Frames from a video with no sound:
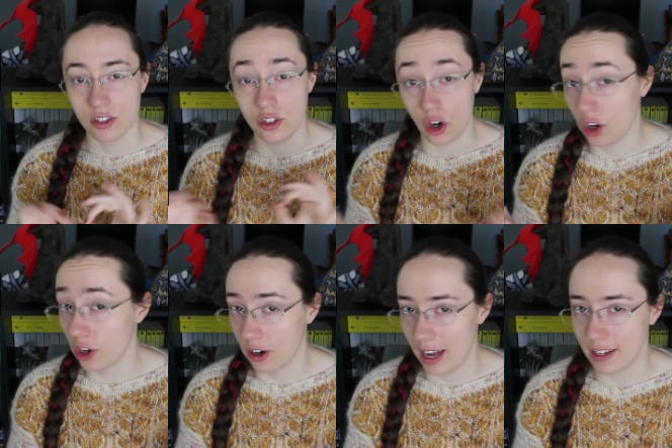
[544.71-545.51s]

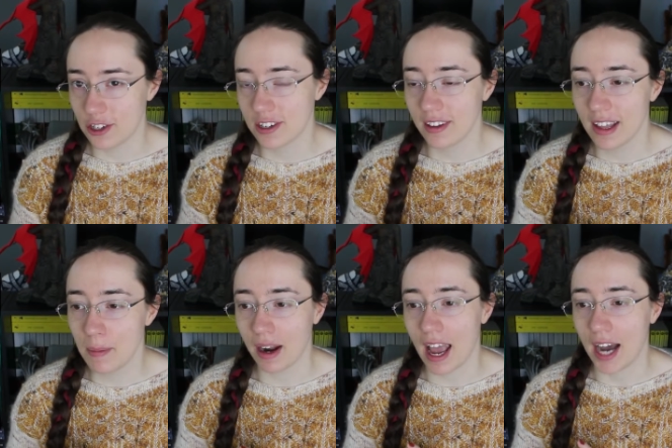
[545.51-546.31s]
darker edge to
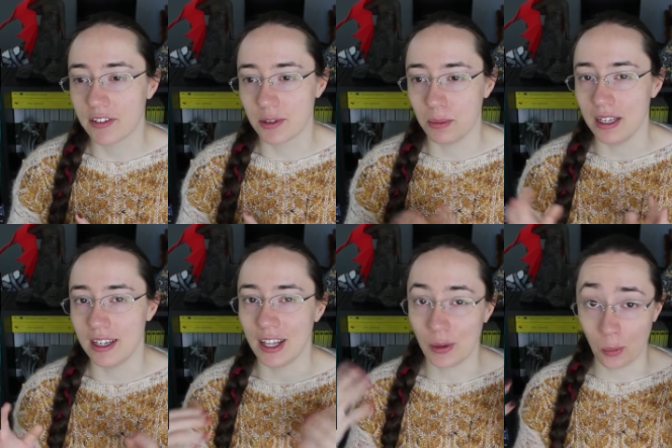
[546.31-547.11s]
them and I have to
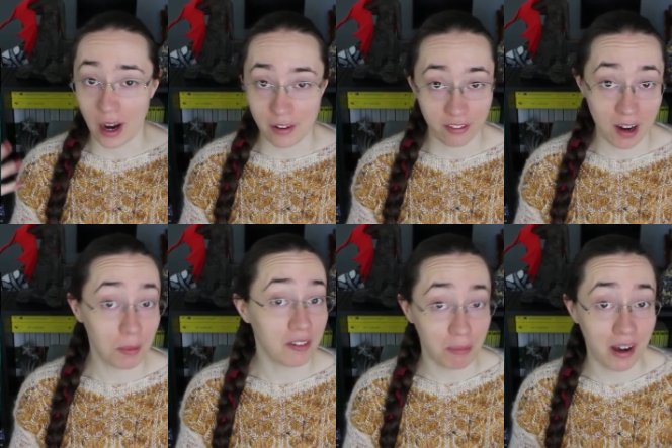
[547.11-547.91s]
be in the right
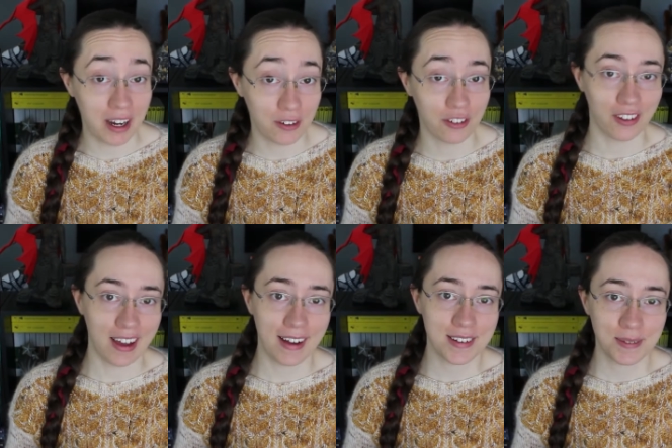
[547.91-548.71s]
frame of mind for
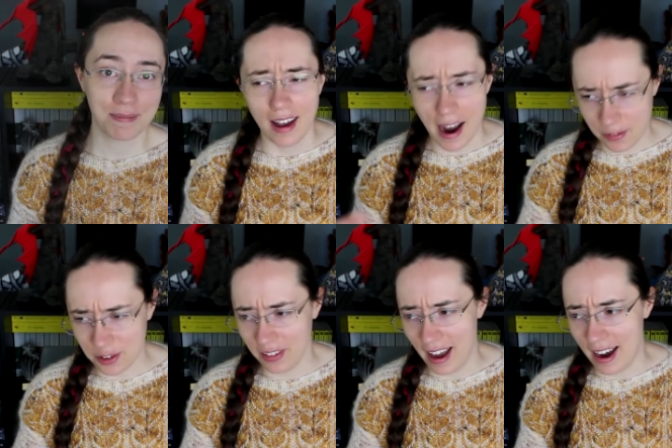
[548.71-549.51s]
that.
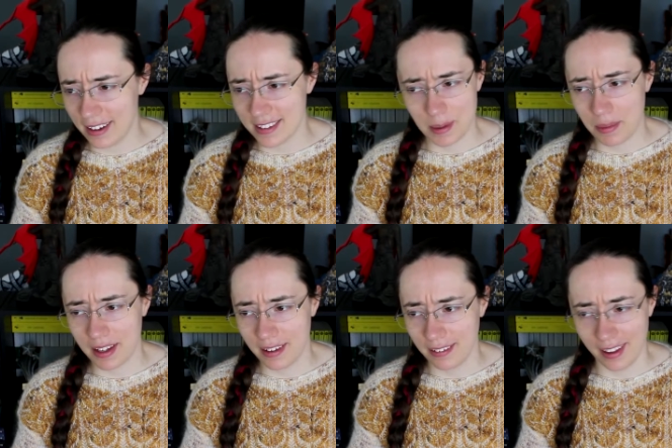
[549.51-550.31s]
After that,
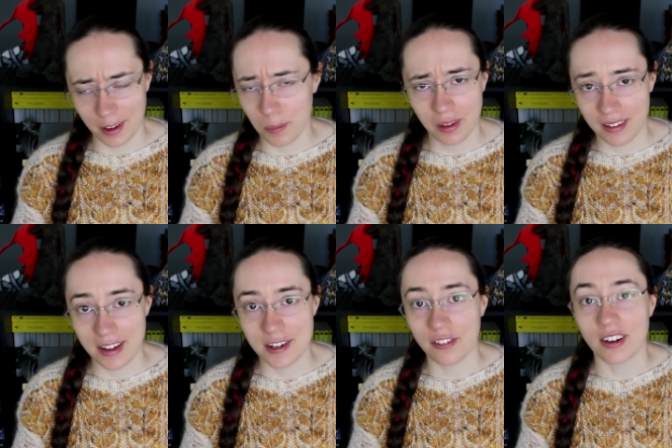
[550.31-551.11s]
something like
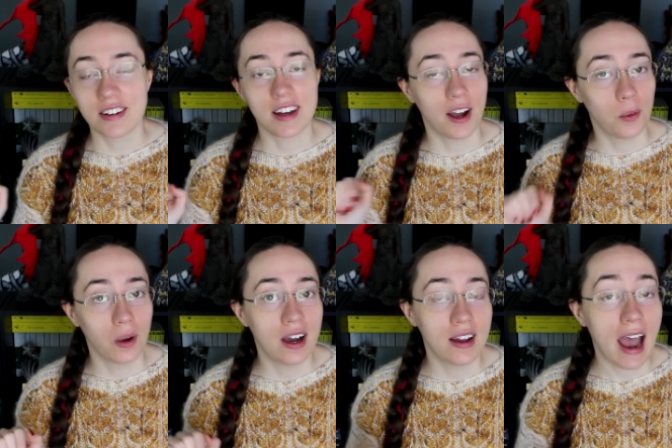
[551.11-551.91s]
completely different, I
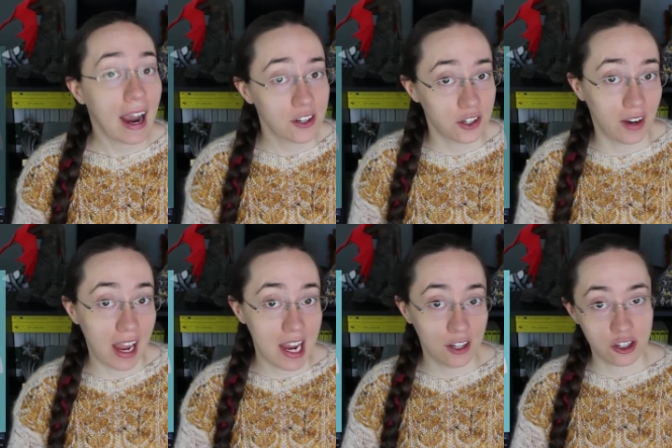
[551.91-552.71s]
read Act Your
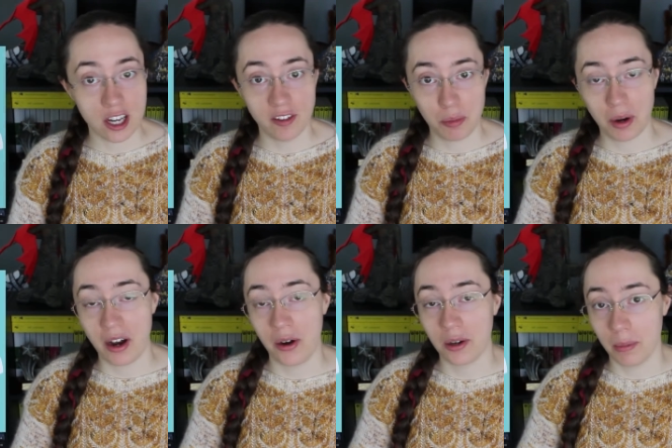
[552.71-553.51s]
Age, Eve
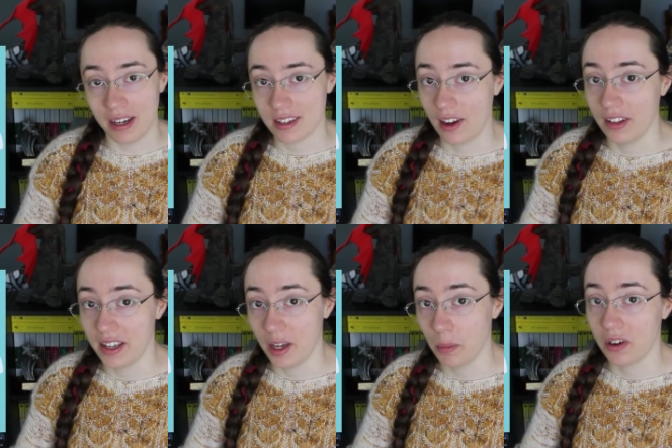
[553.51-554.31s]
Brown by
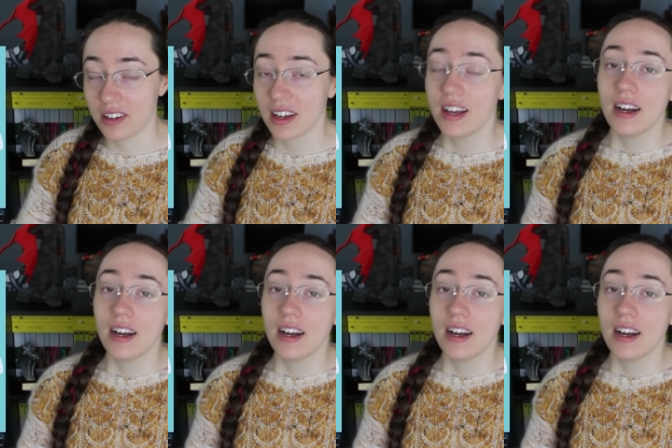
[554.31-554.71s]
Talia Hibbert.